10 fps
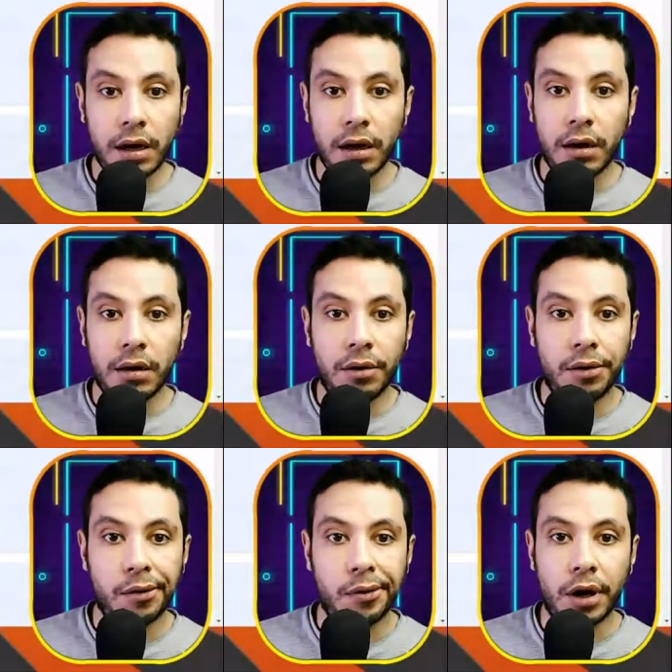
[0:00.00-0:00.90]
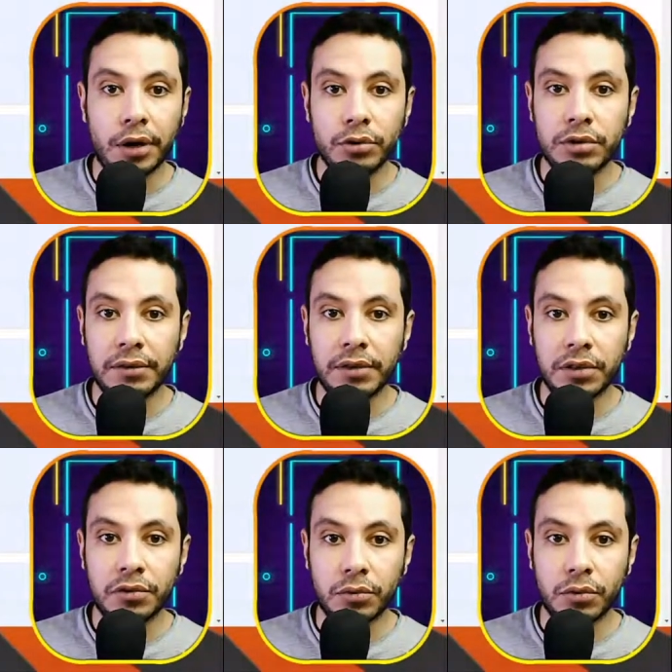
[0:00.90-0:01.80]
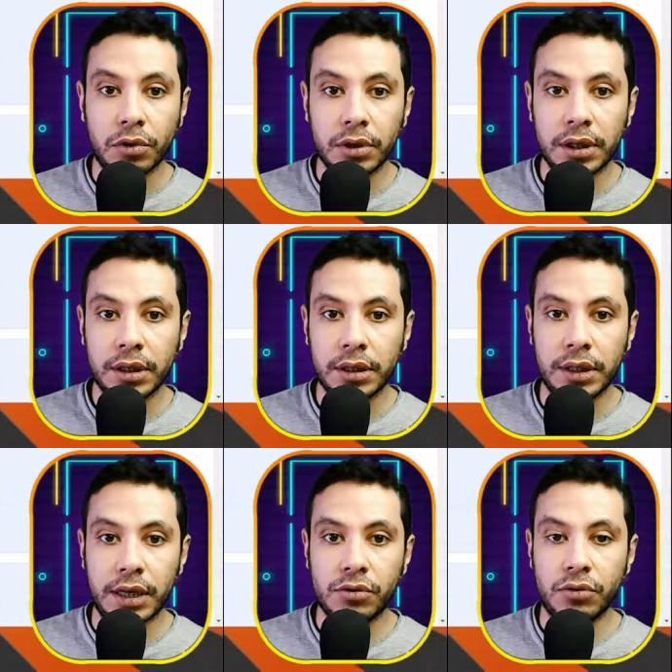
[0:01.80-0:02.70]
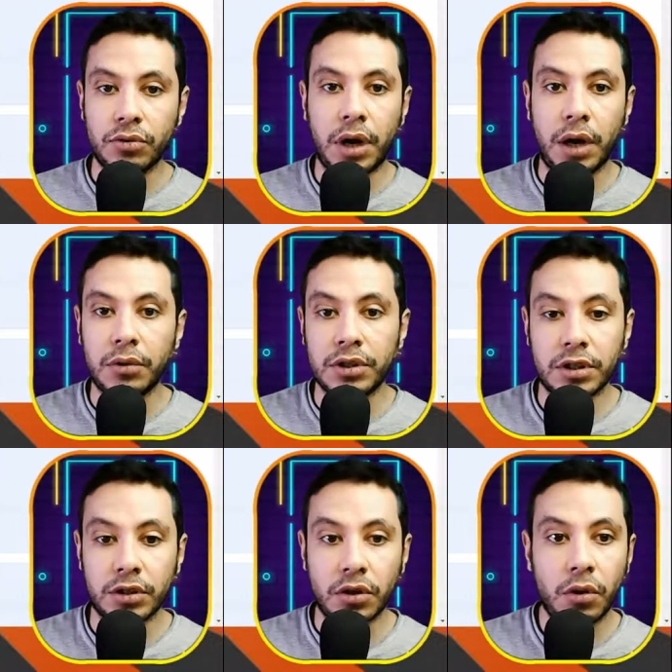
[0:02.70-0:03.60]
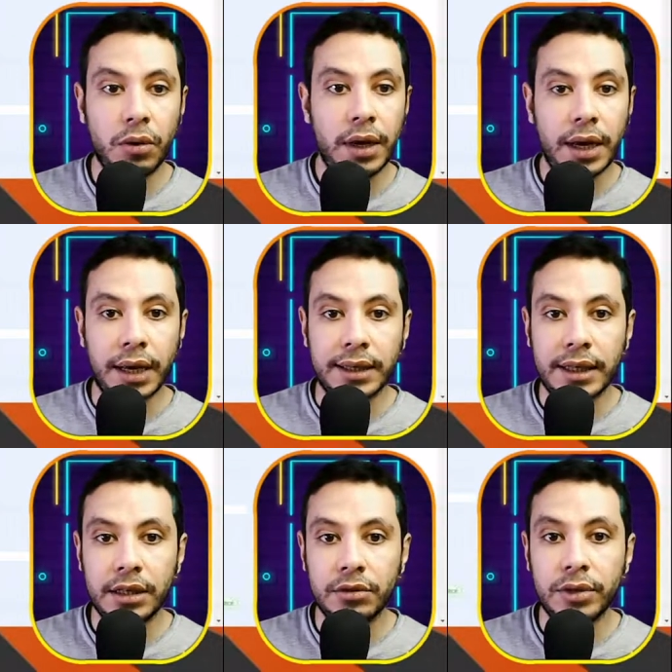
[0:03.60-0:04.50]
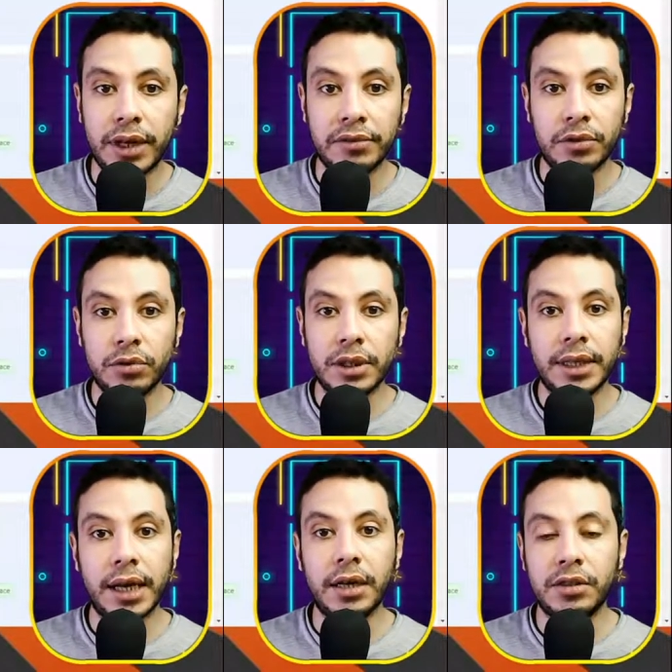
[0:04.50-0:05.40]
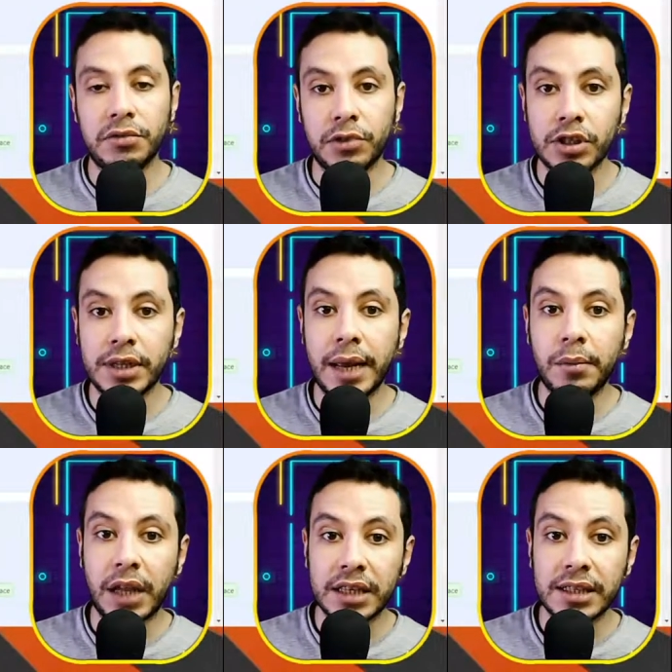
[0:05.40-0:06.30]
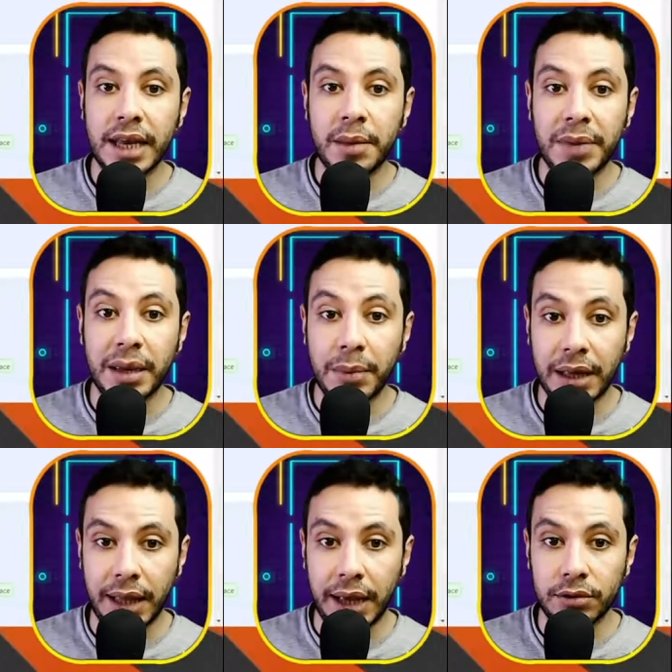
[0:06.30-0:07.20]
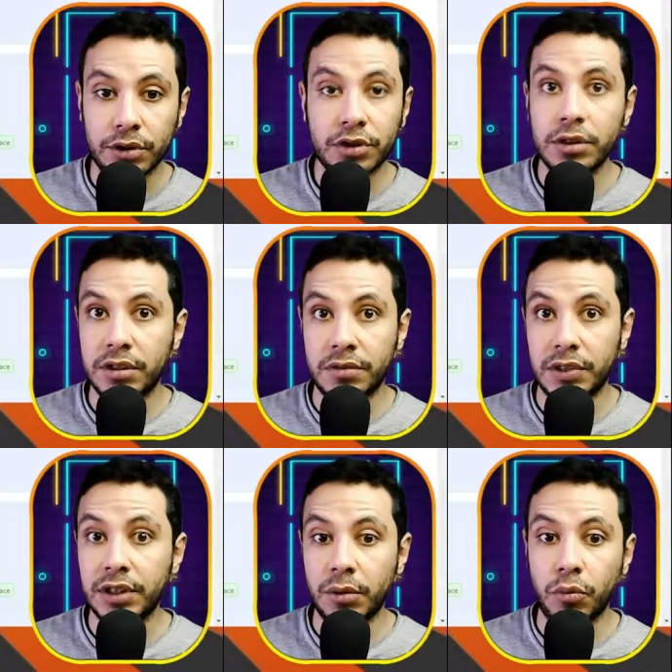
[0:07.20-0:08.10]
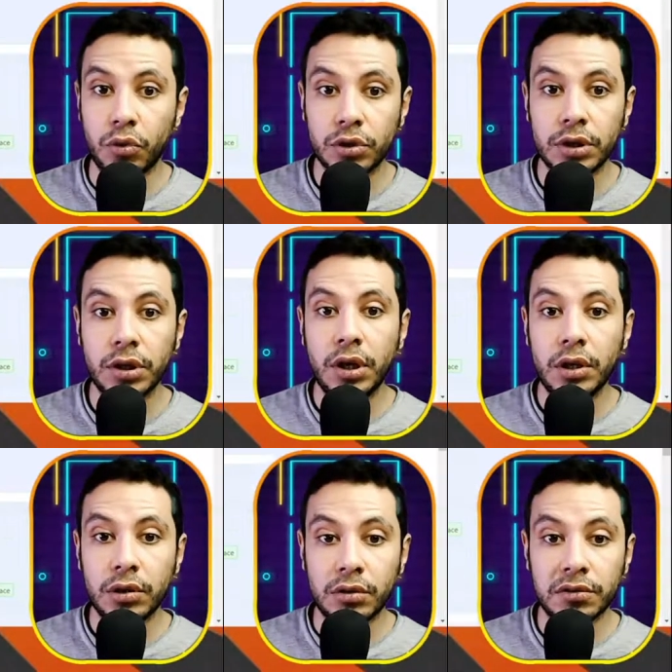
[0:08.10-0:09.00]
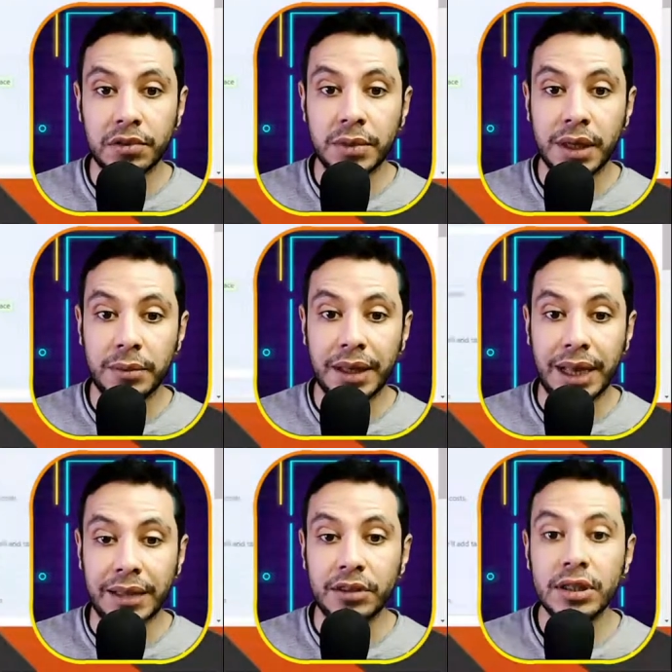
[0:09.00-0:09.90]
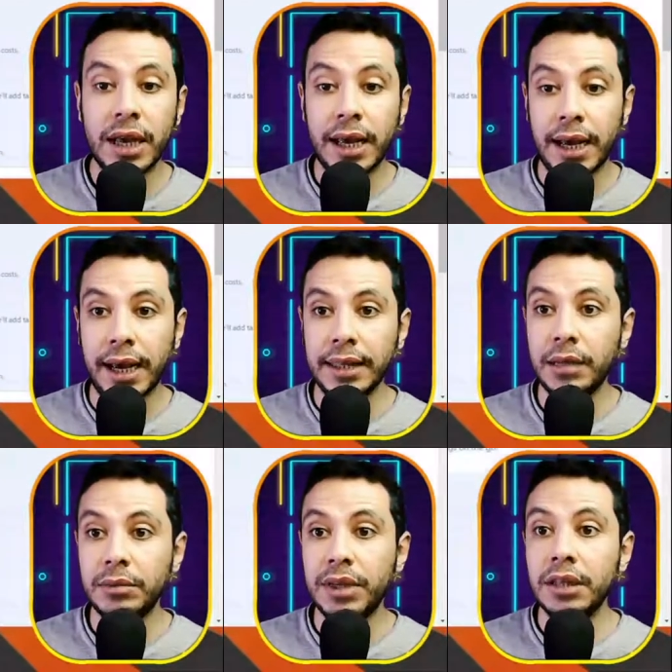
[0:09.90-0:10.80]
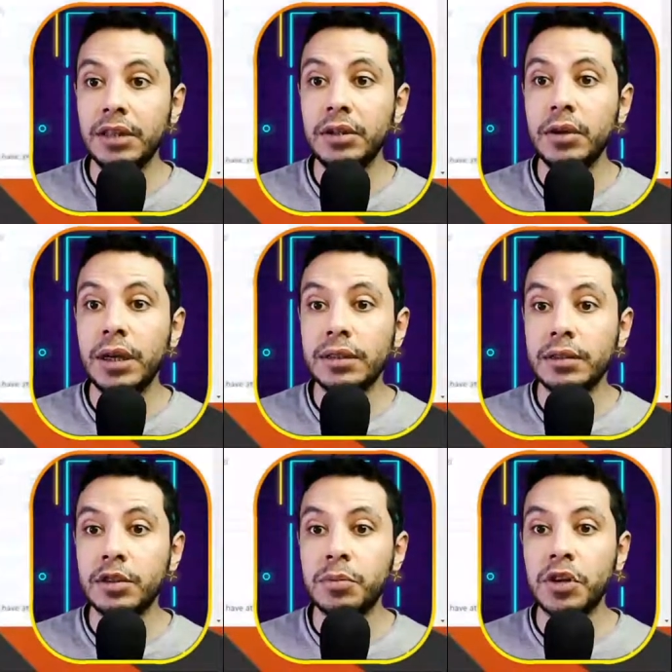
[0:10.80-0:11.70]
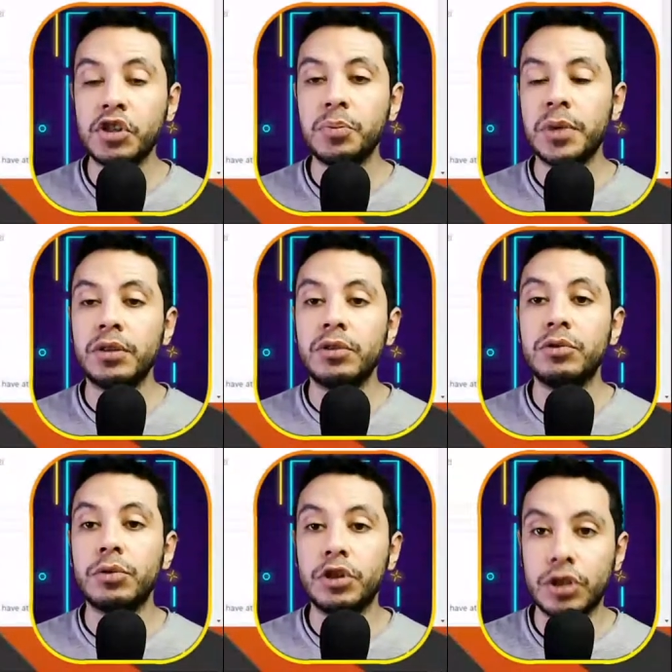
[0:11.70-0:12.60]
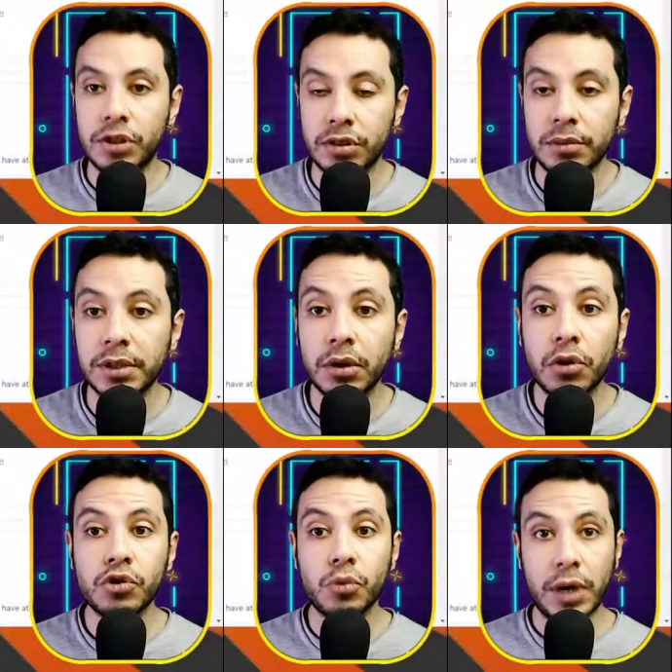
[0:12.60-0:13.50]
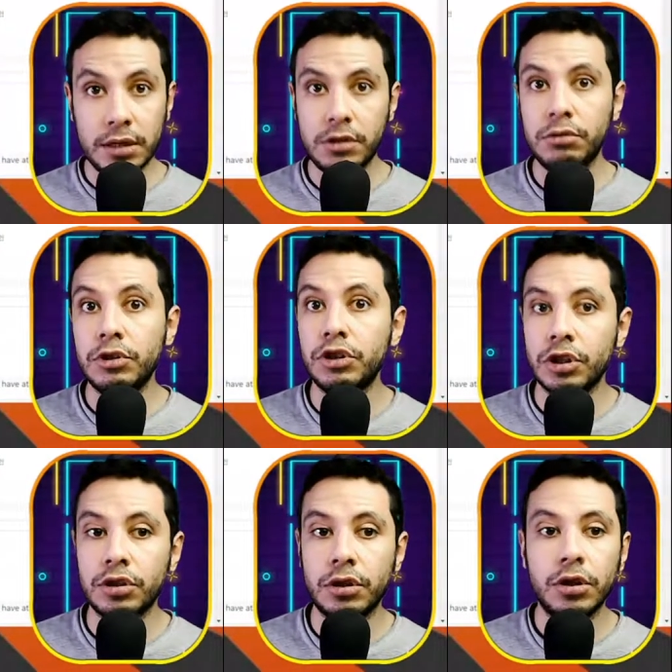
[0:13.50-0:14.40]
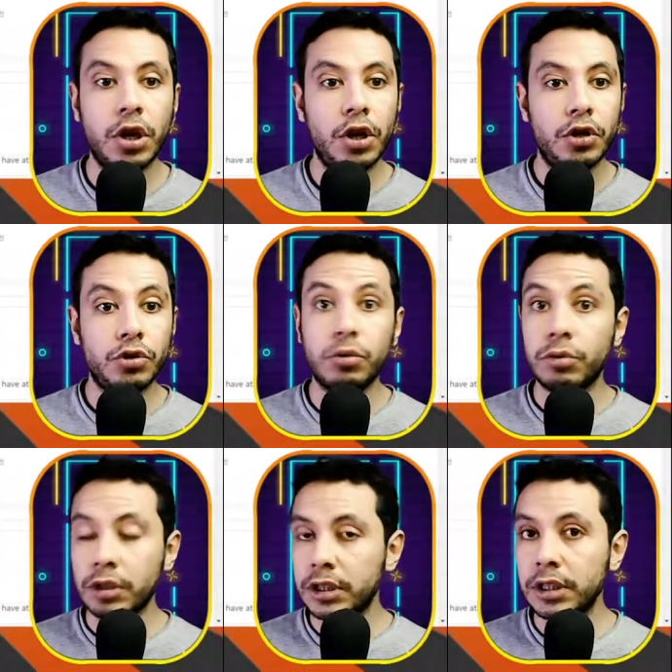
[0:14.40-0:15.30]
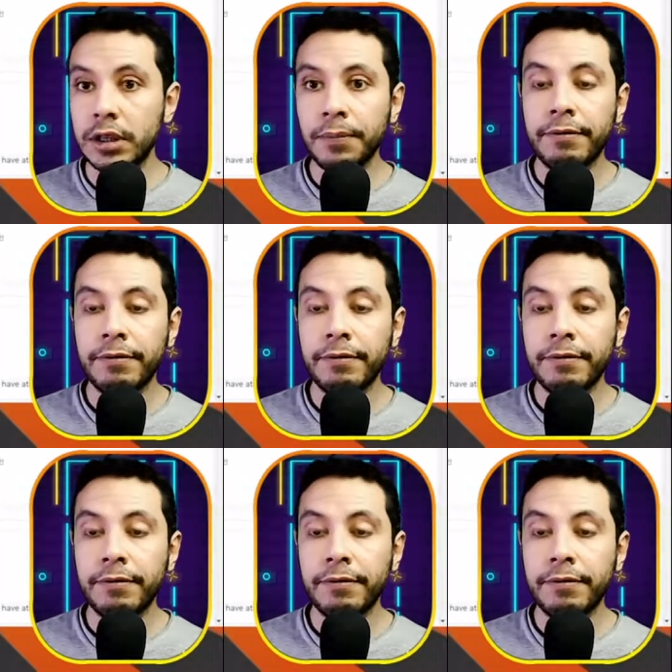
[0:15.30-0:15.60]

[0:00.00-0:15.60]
uh, are you traveling for work yes or no i will say no and here you give your details first name last name email address it's very important confirm email address and i'm telling you it is much better to register because once you register you already